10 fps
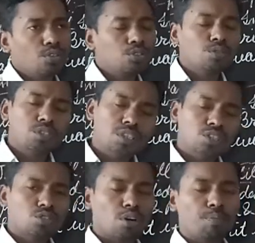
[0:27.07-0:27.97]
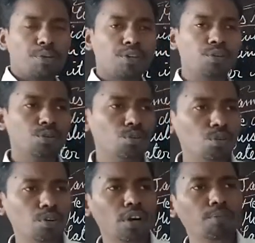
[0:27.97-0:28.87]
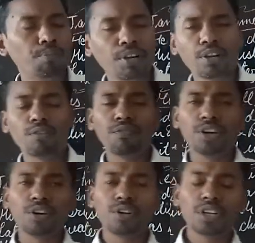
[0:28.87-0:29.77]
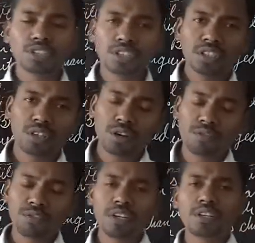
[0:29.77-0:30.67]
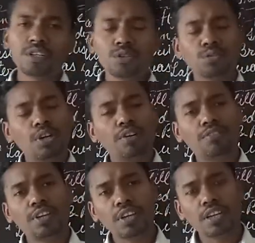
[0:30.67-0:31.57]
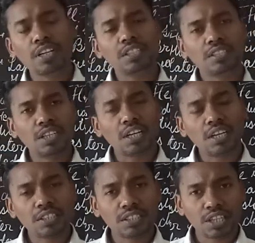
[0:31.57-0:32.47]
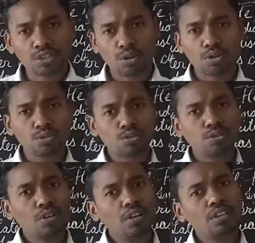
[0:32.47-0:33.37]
So this topic, a bit of introduction of it you have taken in standard 6 also,